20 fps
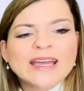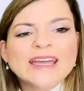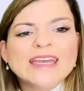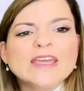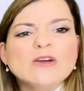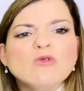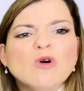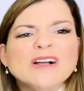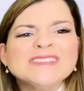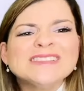
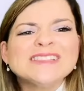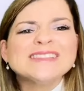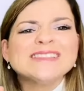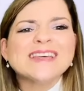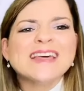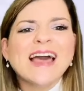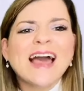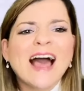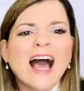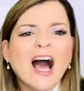he wanted
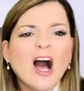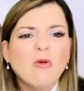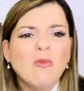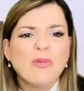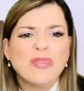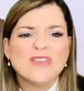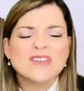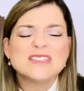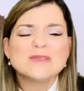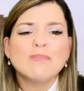to
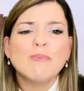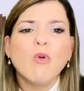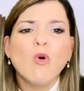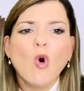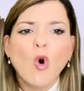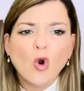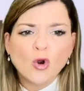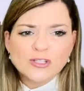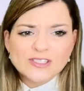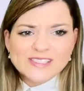help this
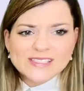poor